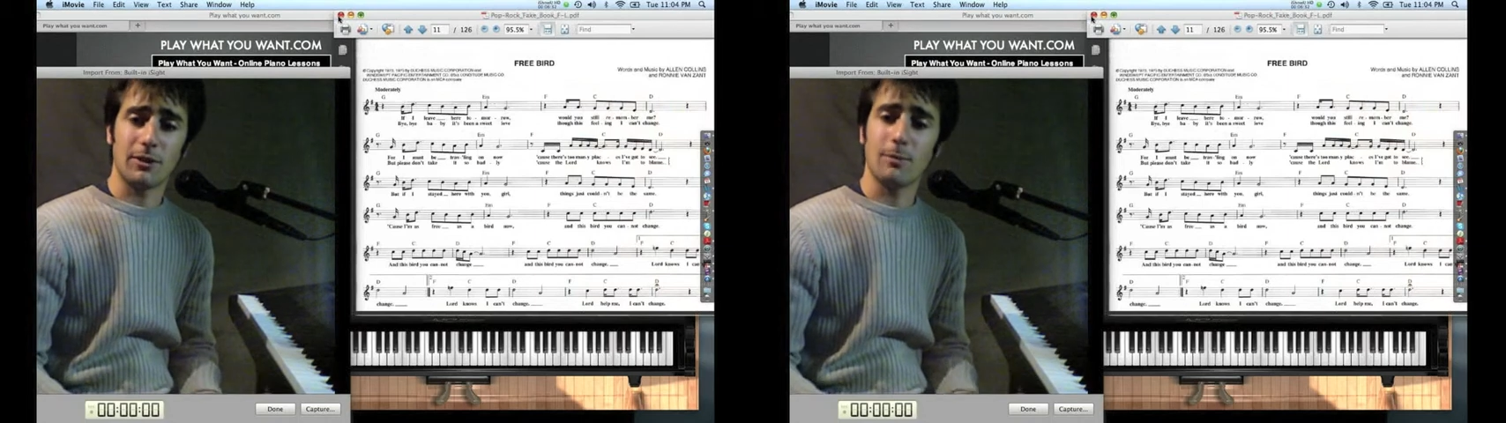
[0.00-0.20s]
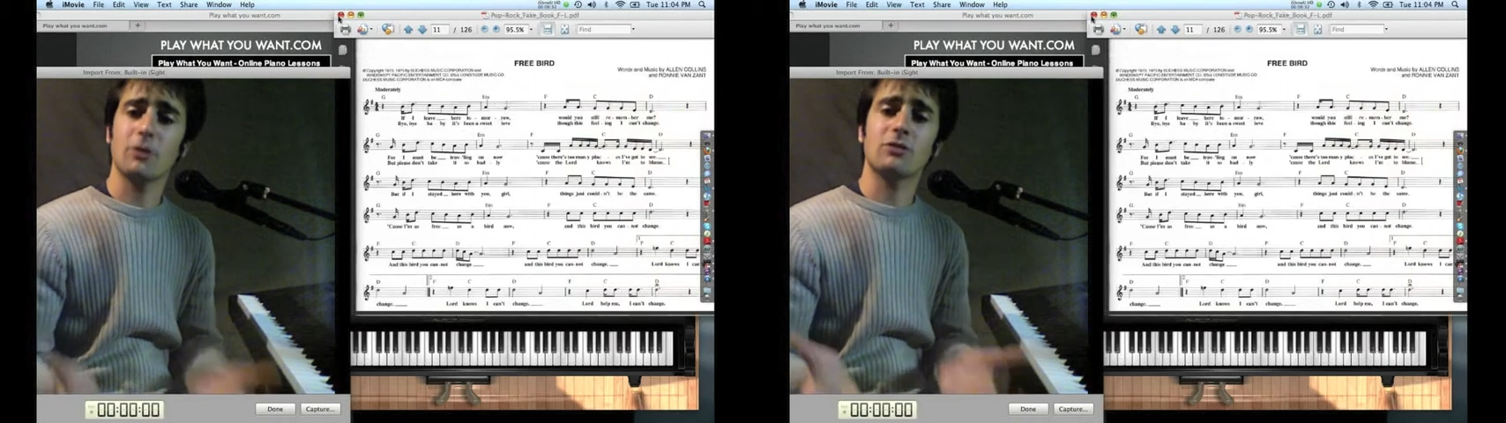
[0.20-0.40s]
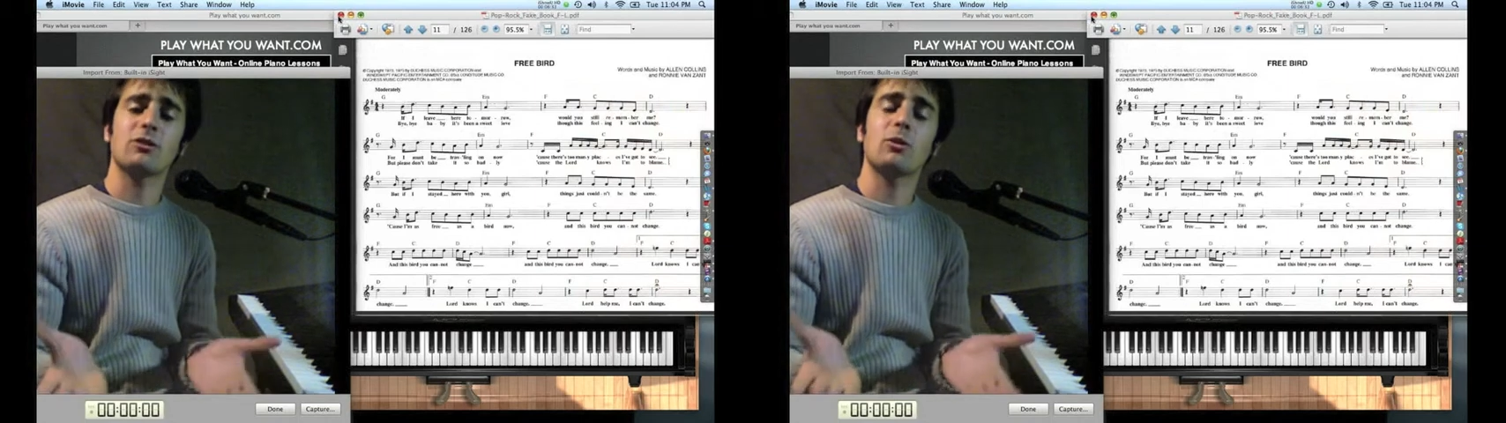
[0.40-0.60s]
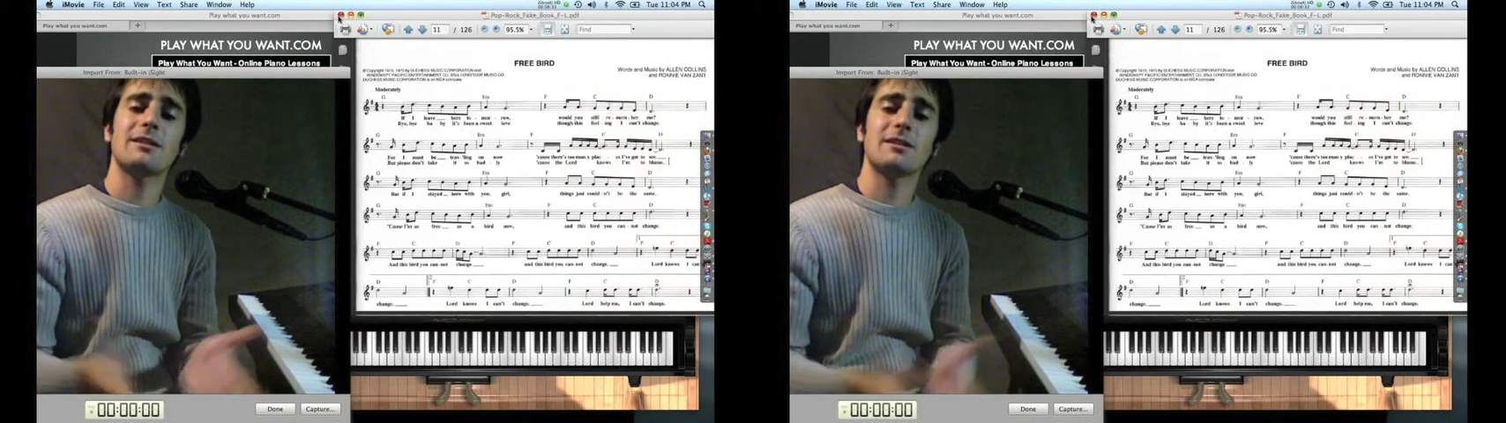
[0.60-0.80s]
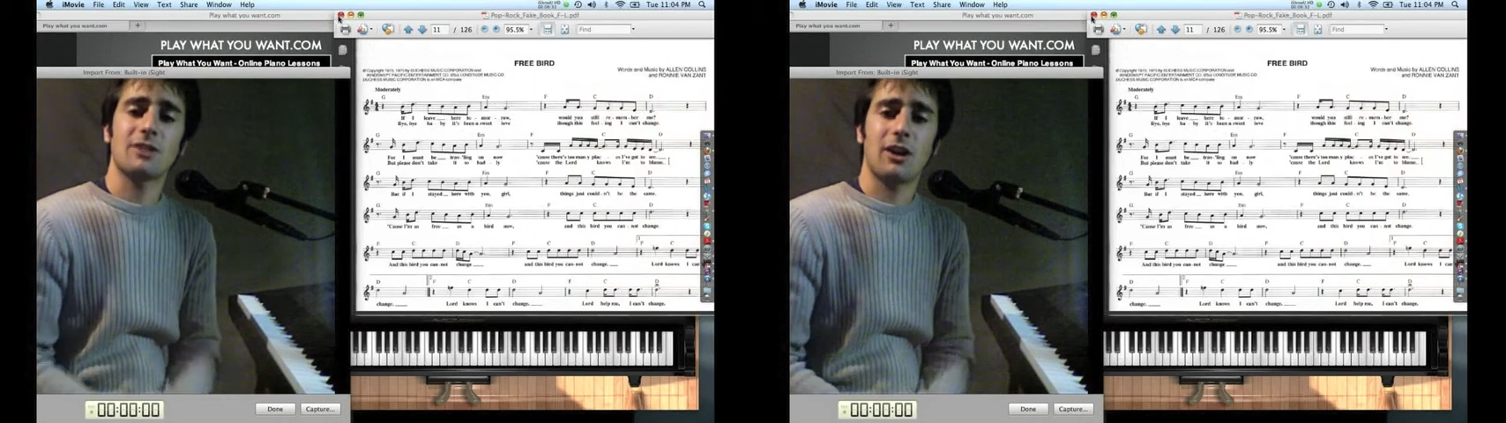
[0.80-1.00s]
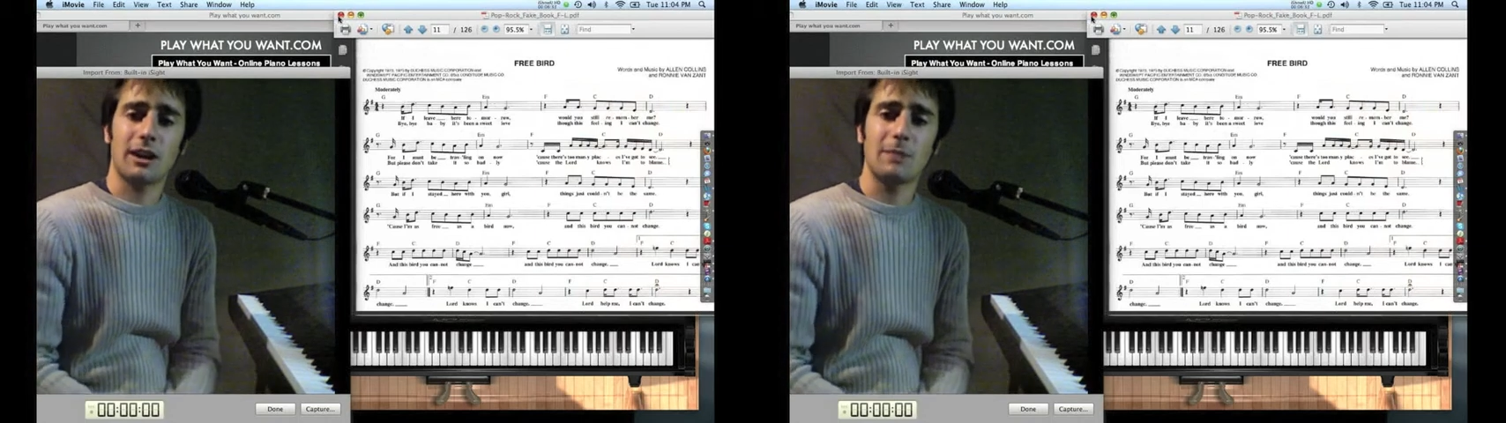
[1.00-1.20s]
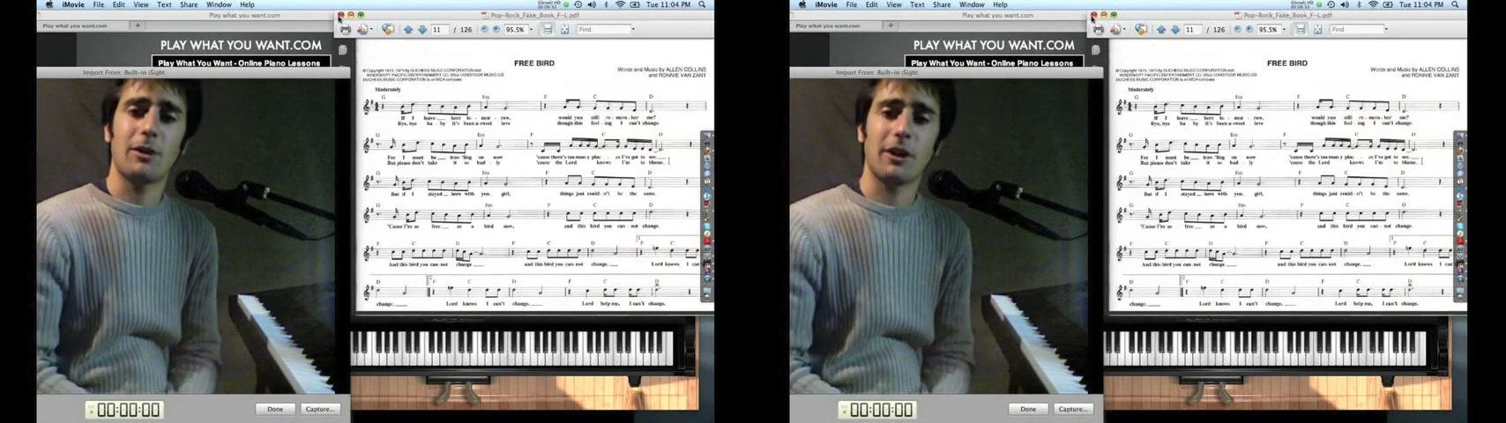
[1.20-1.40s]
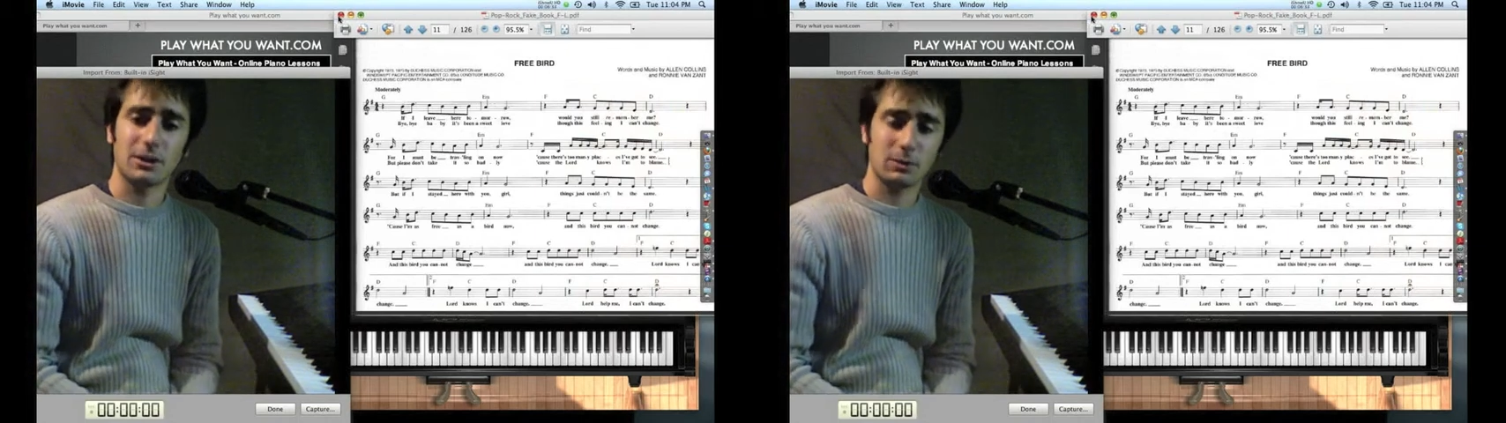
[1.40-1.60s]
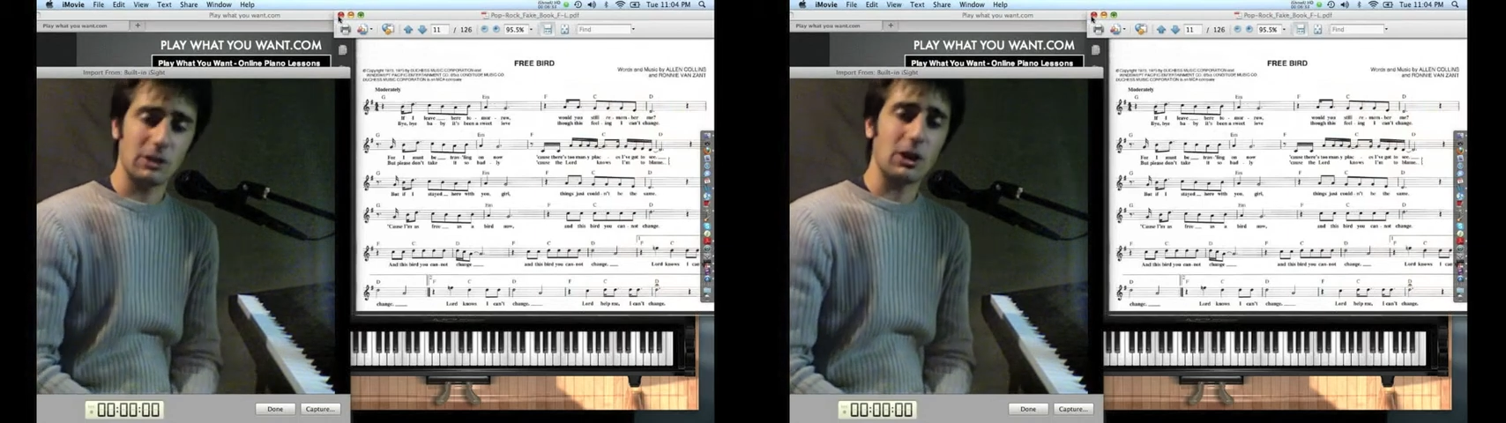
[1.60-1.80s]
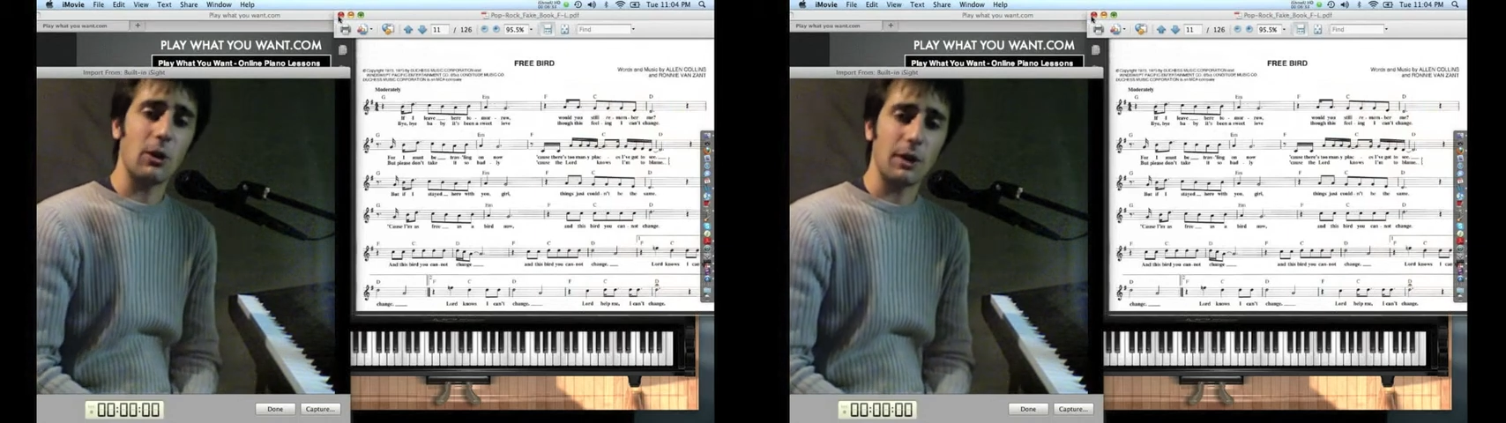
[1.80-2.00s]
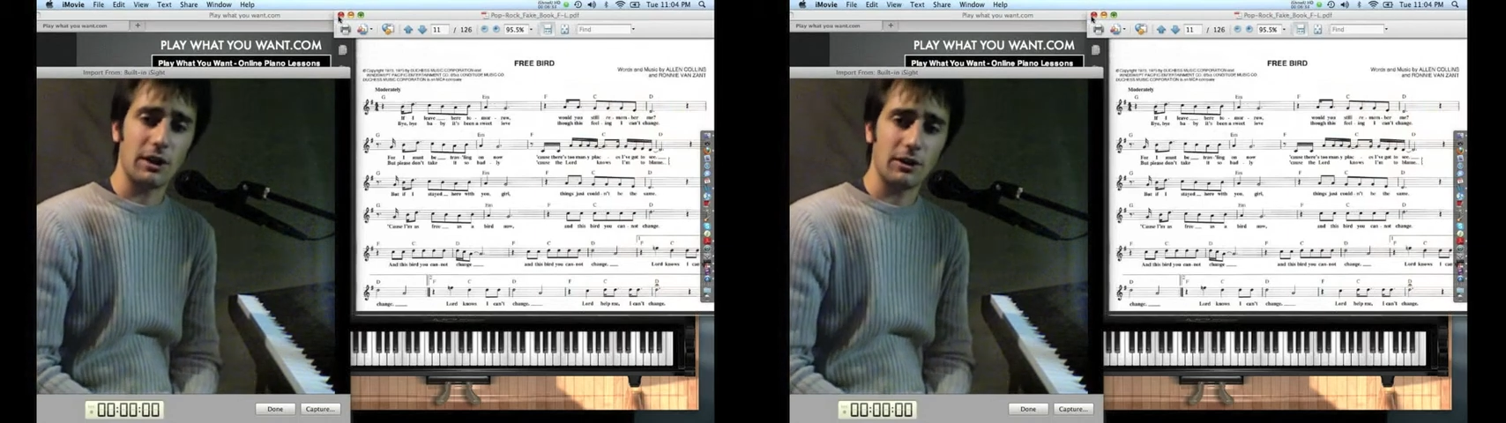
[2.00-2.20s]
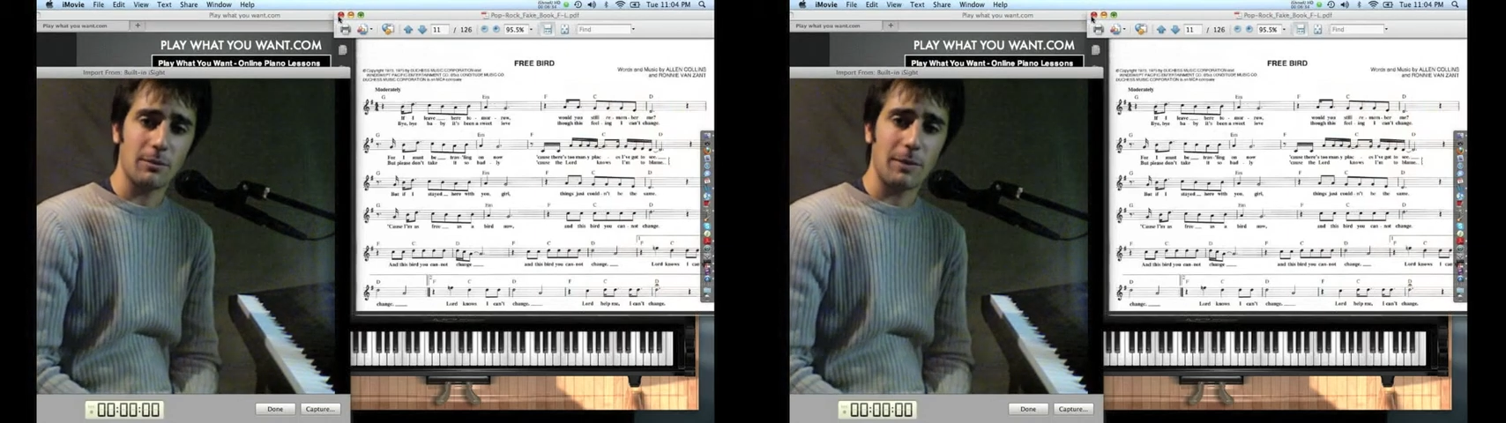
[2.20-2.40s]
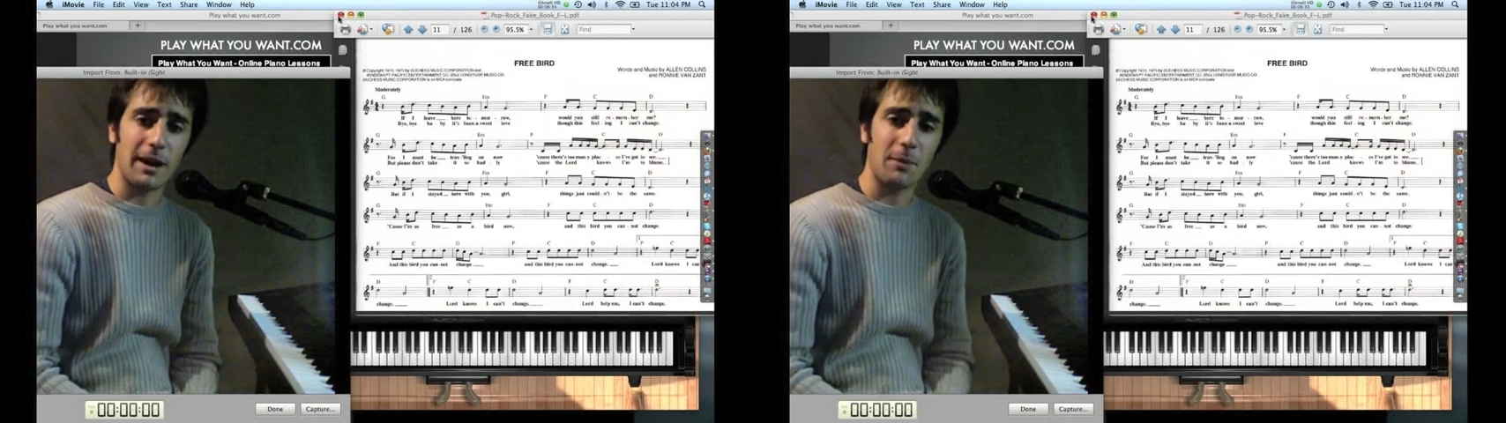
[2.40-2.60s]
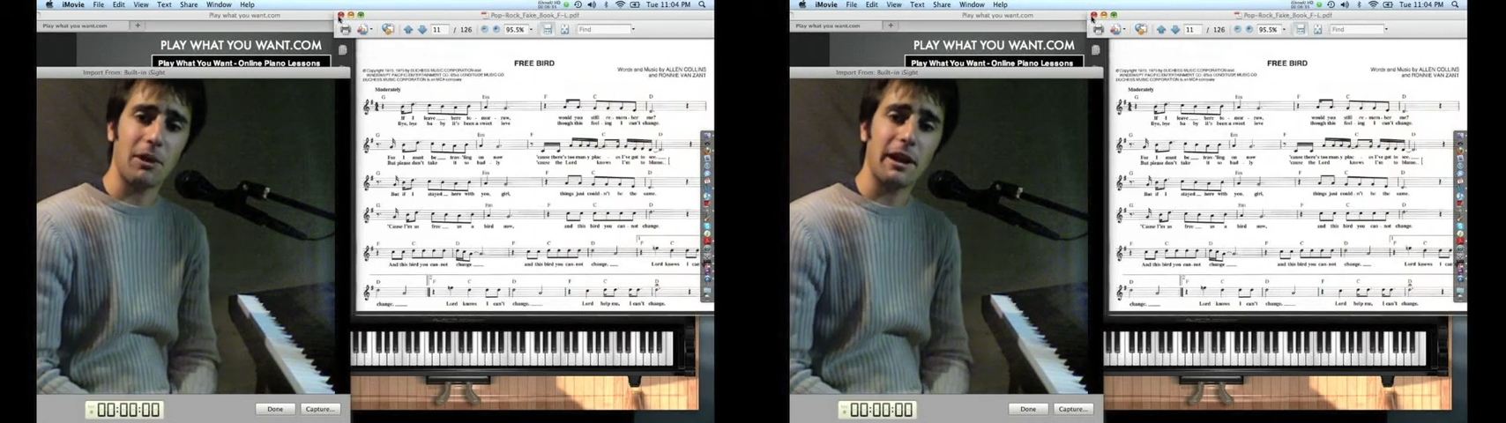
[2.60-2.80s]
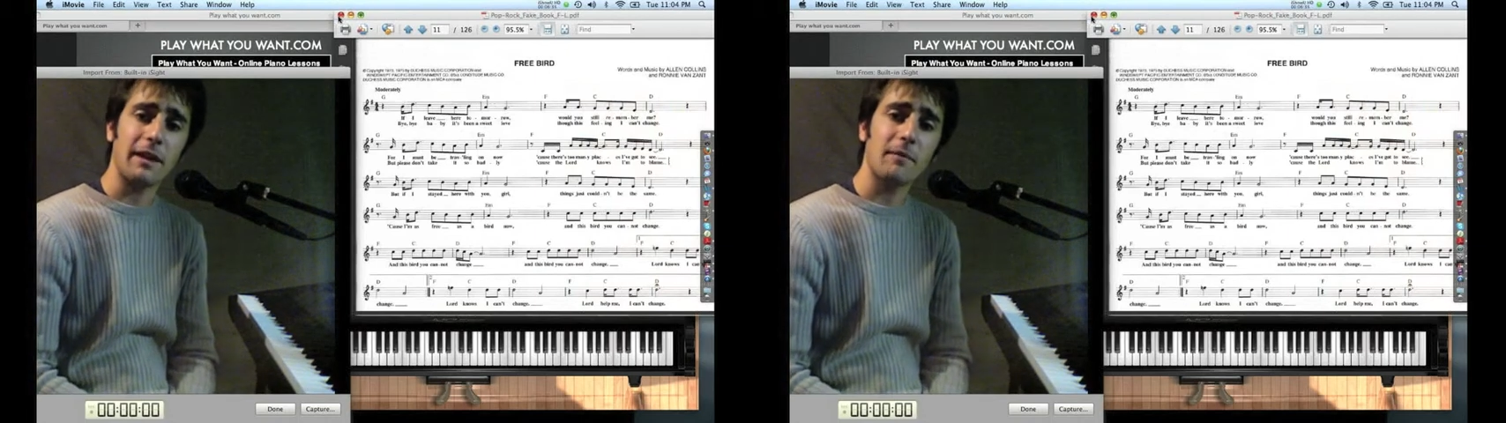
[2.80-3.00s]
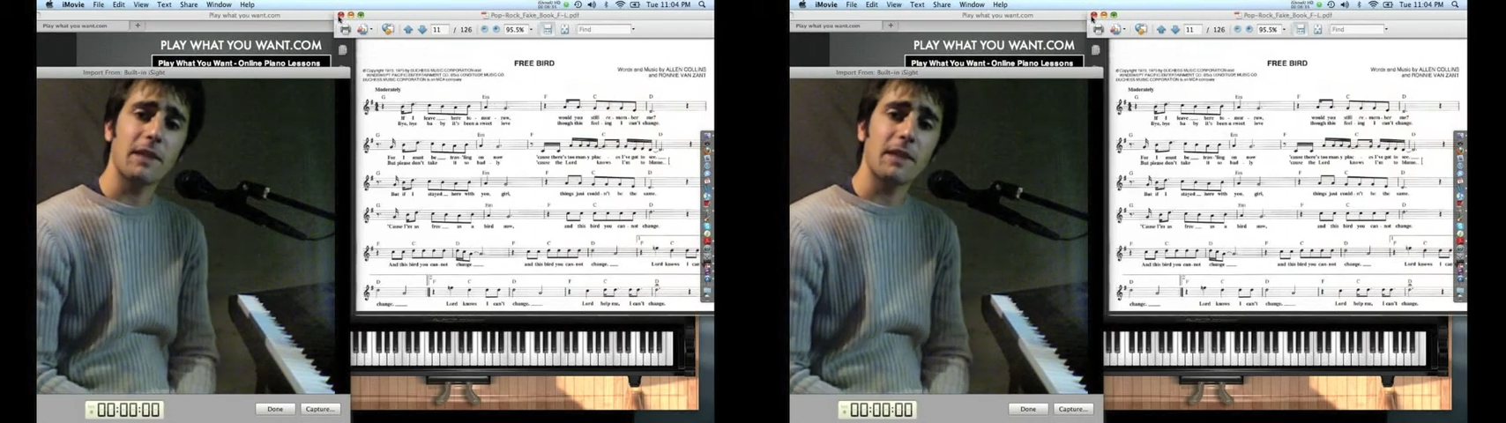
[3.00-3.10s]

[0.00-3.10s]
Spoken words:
the most requested song in bars when you go hear a band play.